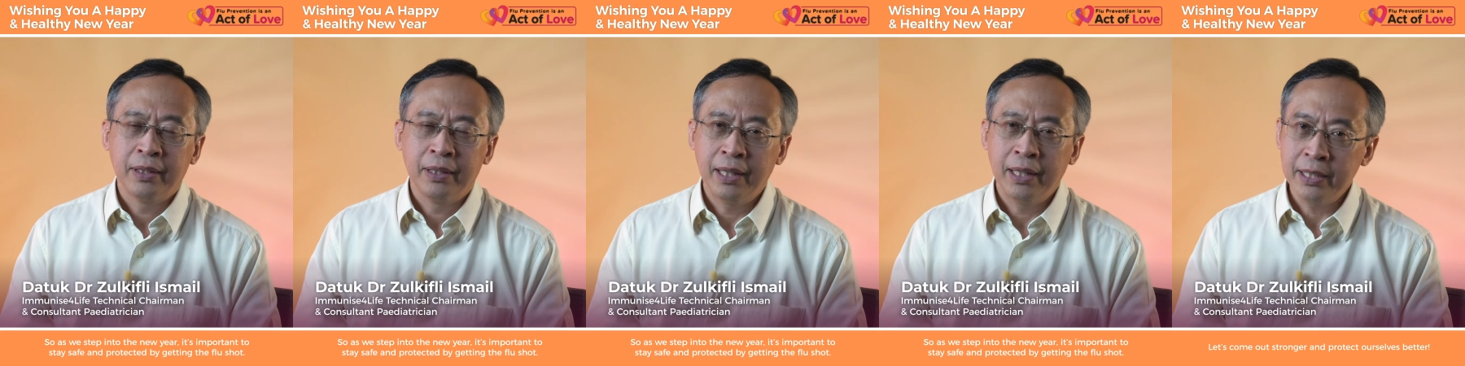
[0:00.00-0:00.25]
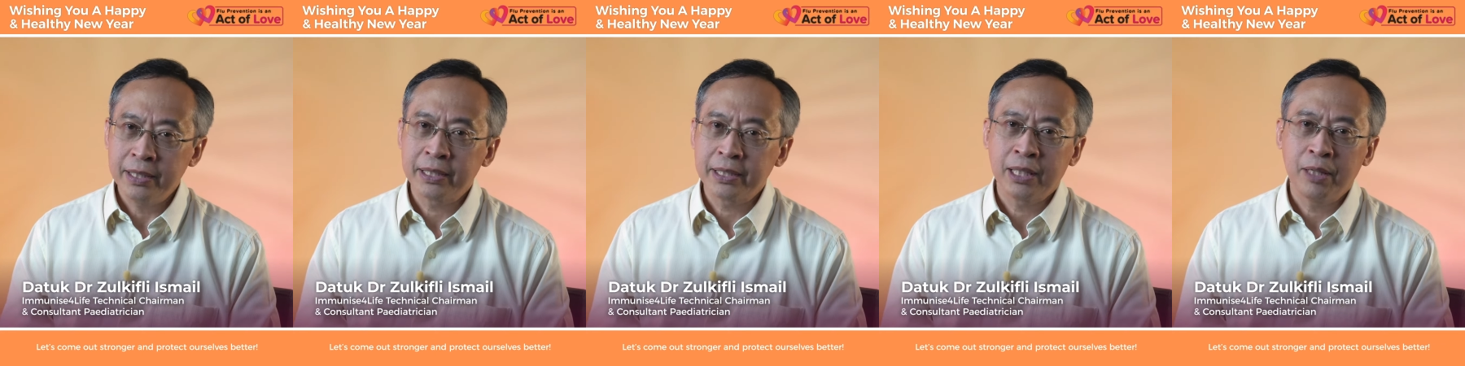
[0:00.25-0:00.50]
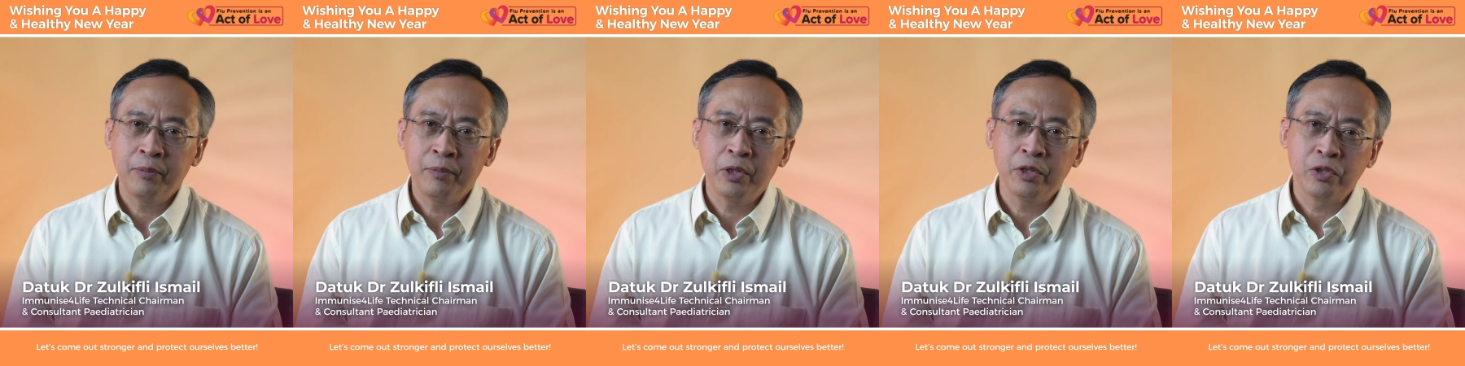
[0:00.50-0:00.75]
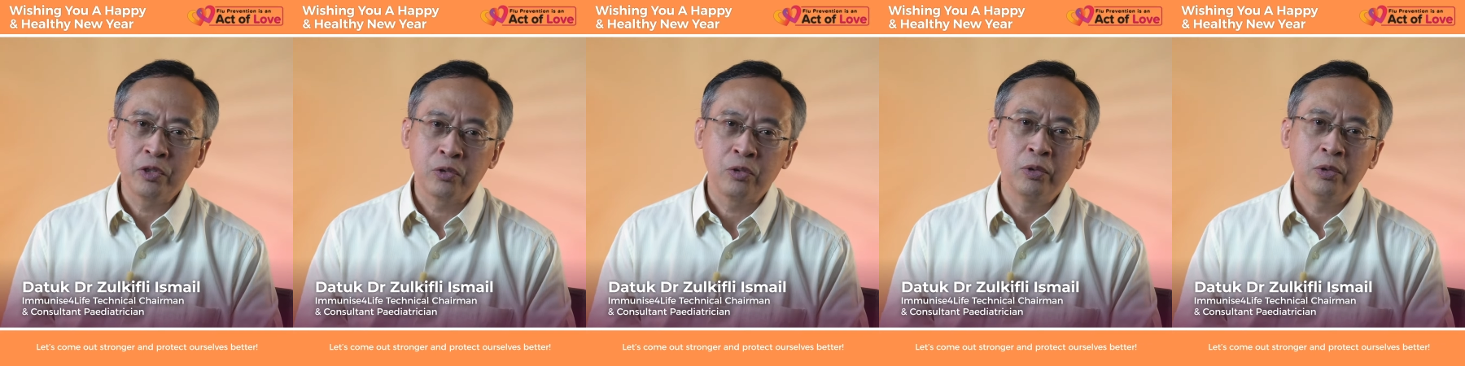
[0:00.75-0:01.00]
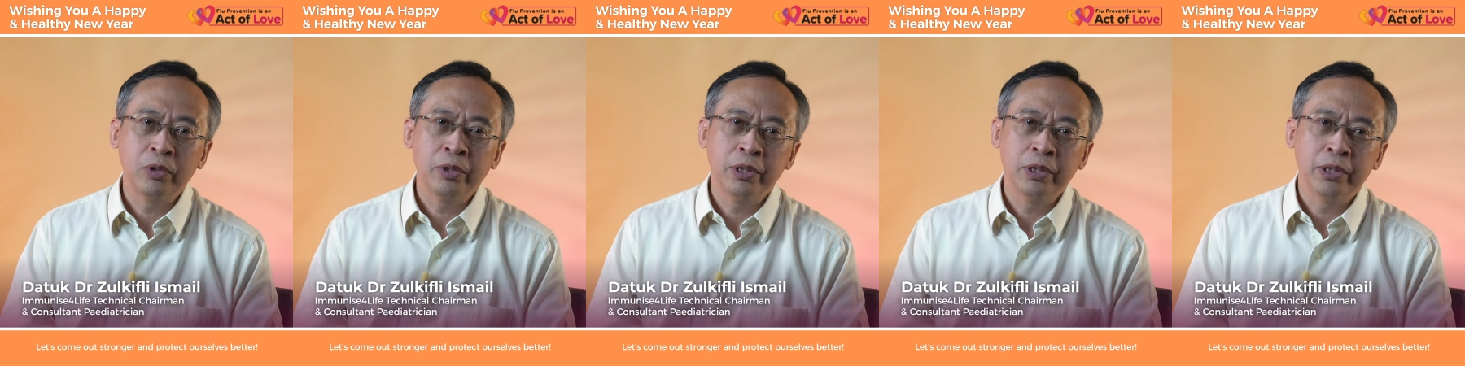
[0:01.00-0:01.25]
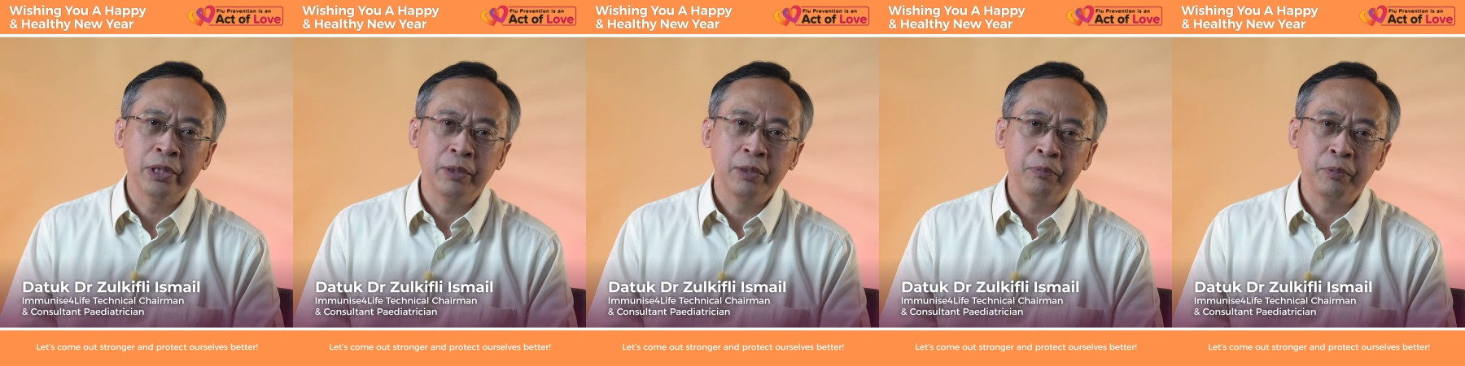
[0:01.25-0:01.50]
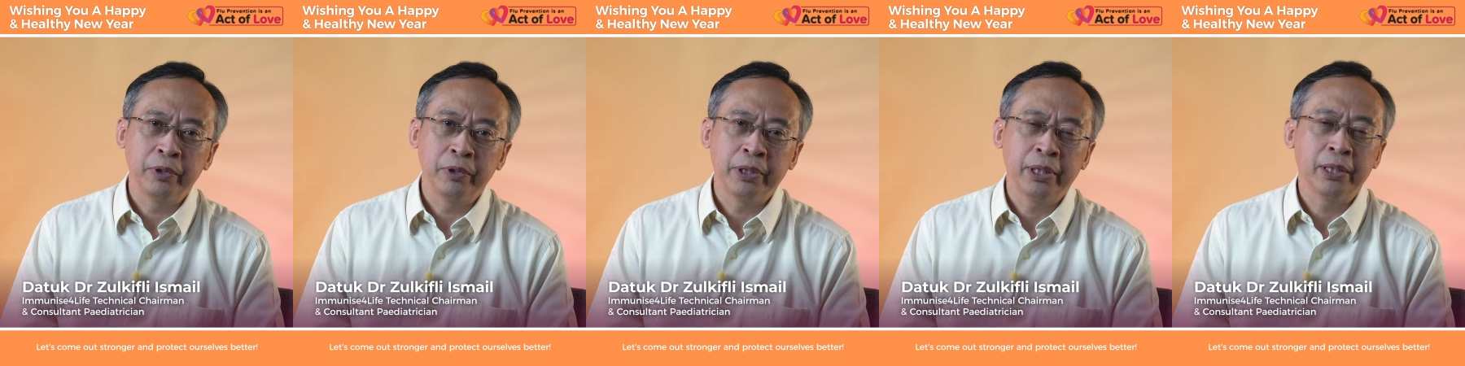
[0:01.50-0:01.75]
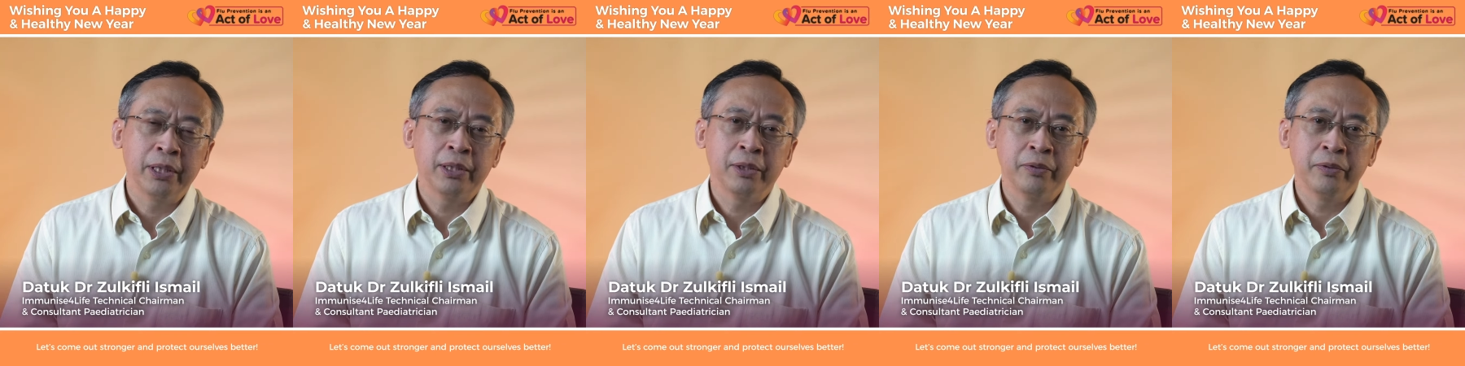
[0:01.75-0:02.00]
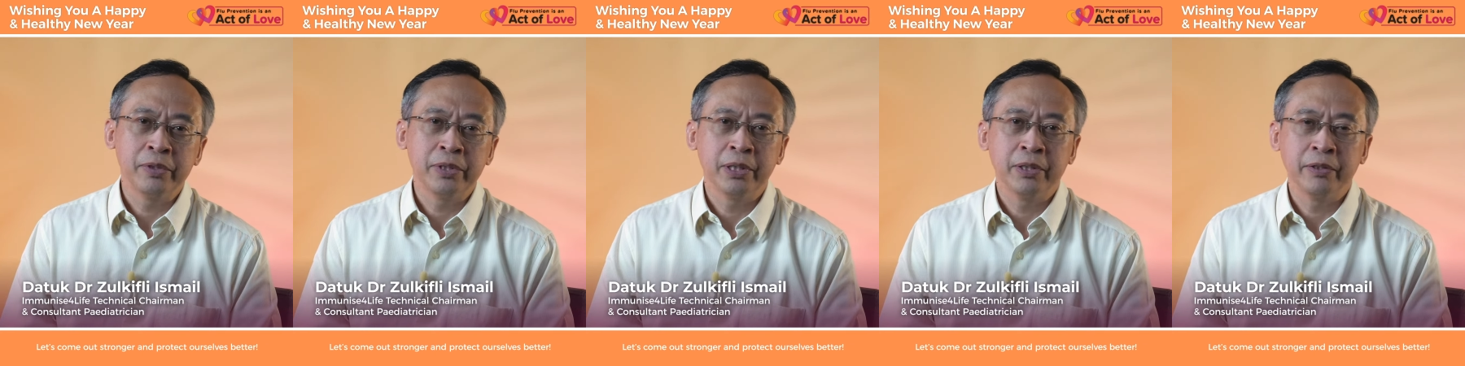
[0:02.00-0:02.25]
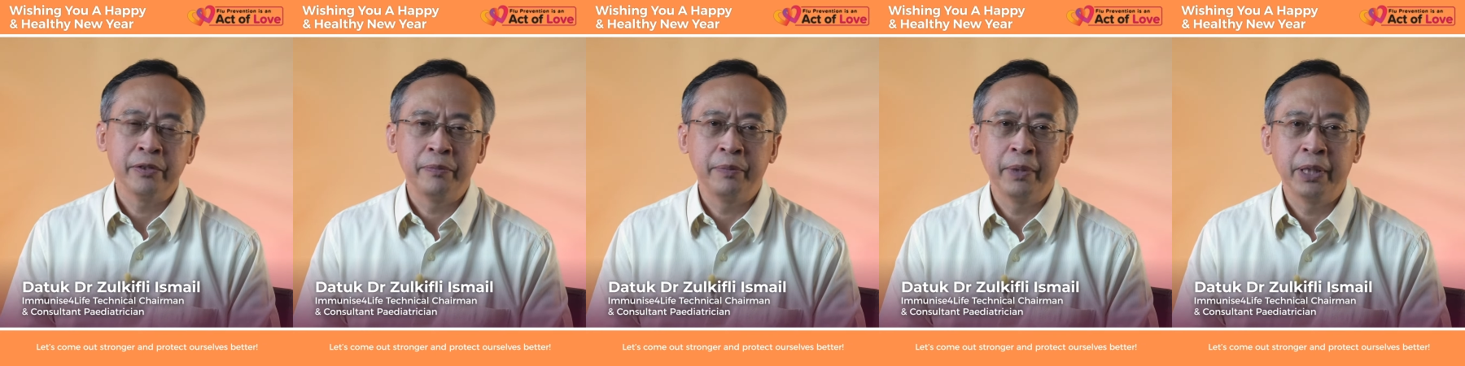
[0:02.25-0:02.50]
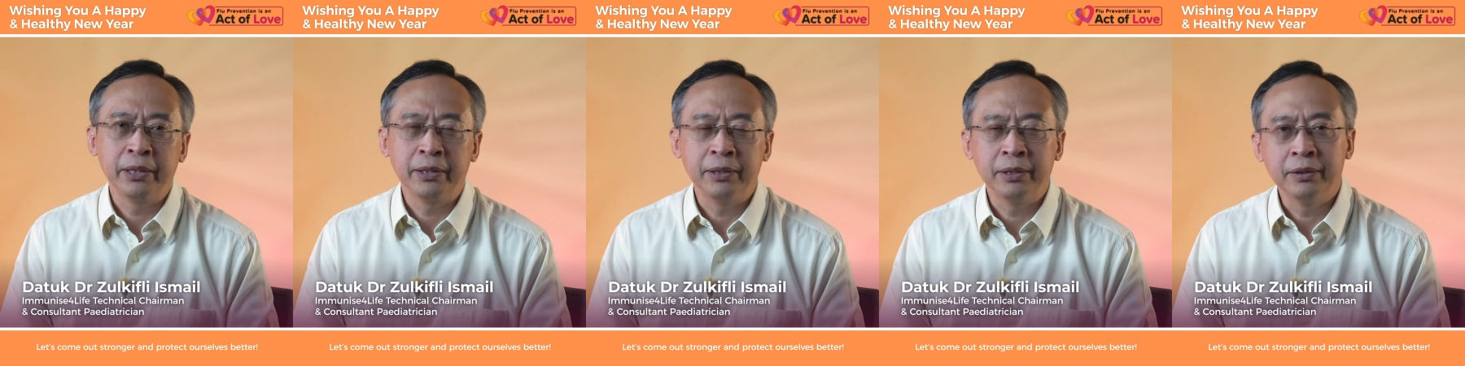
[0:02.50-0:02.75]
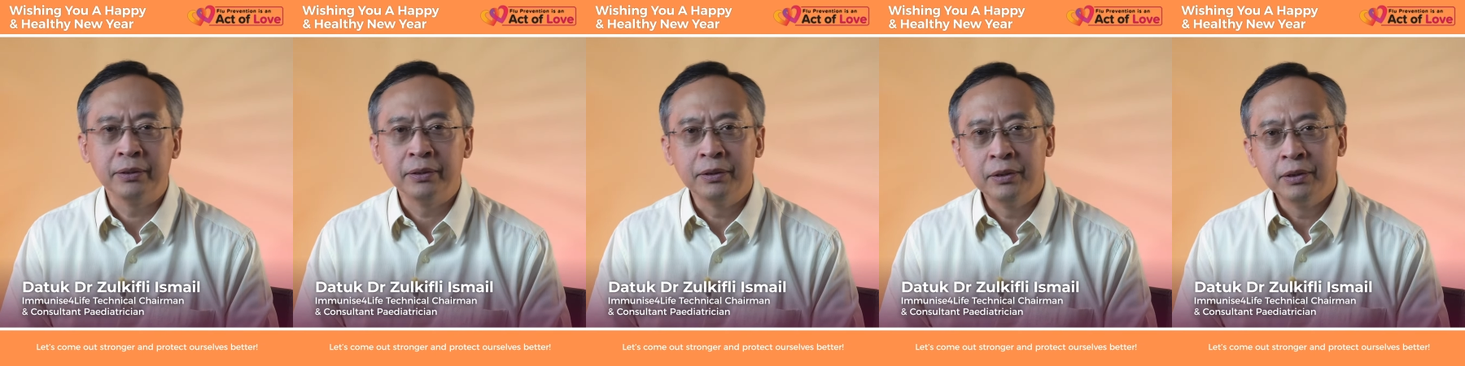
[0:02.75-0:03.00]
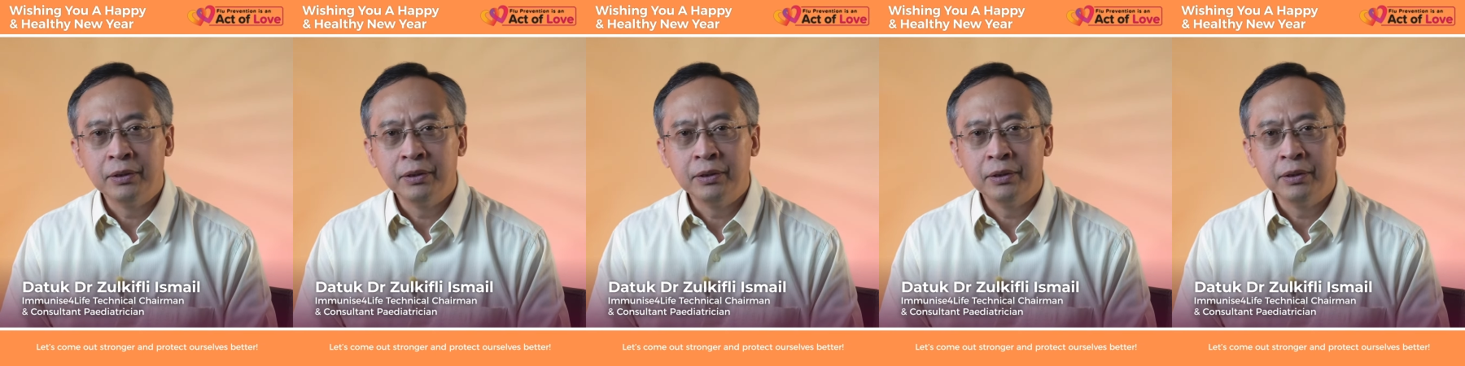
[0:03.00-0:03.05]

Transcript: Let's come out stronger and protect ourselves better